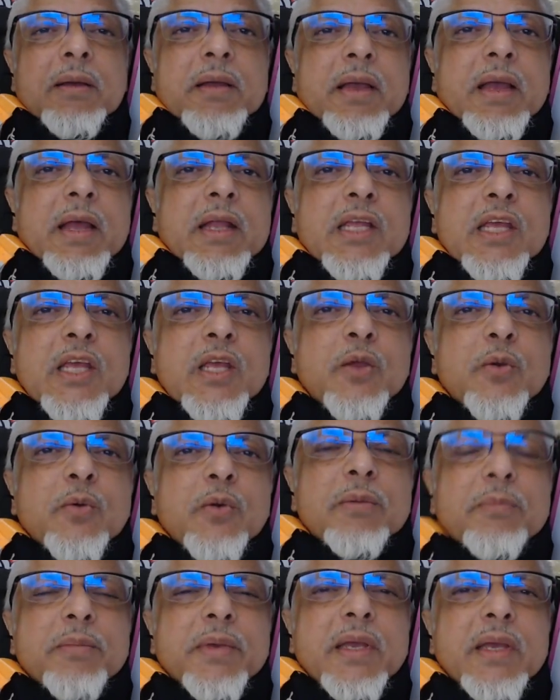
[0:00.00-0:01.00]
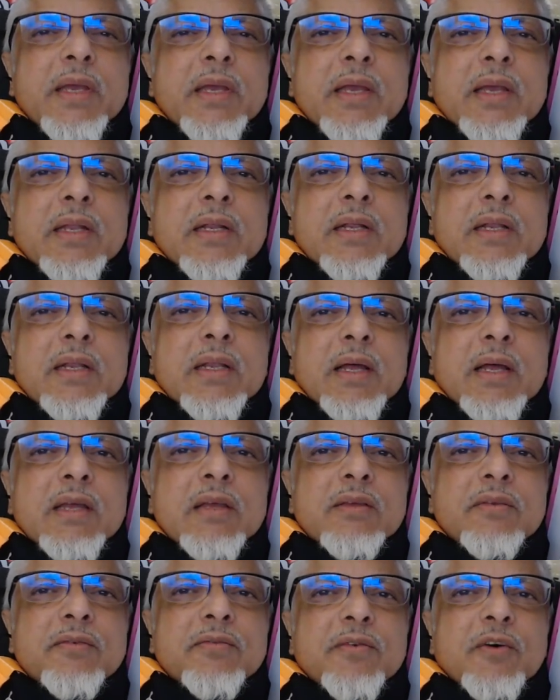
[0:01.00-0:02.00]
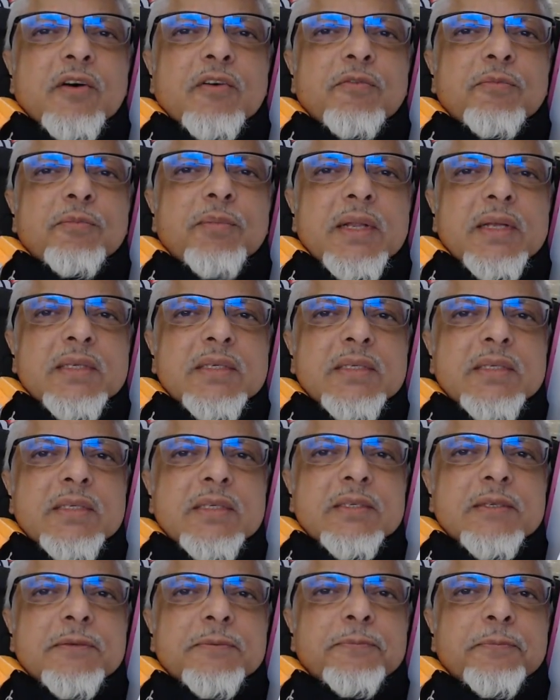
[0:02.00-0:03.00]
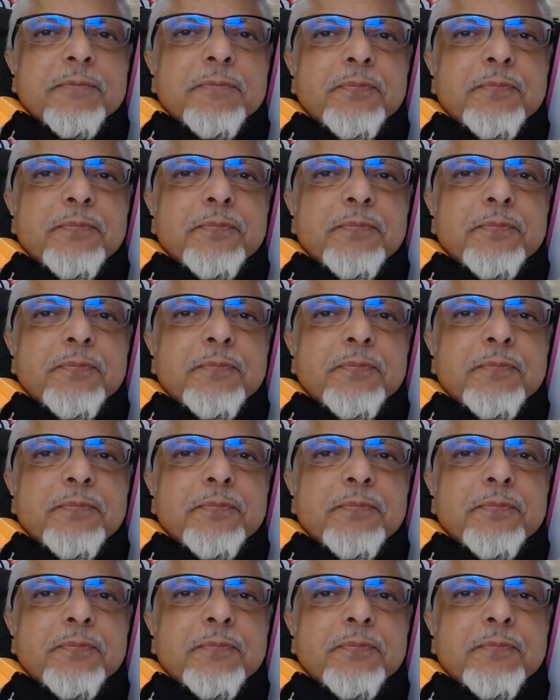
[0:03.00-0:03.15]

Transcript: And he will be in a life of bliss.